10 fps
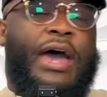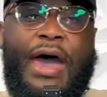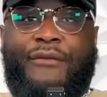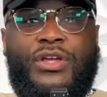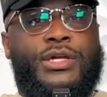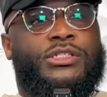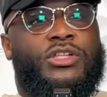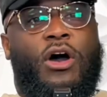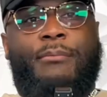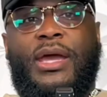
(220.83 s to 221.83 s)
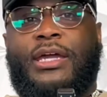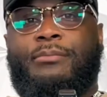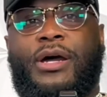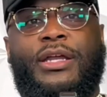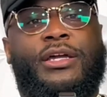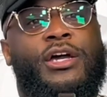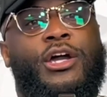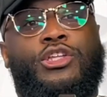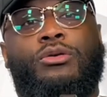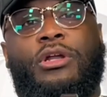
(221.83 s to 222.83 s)
After you start making money,
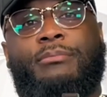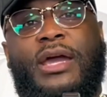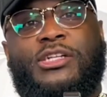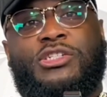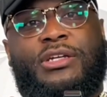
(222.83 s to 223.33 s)
you want to make sure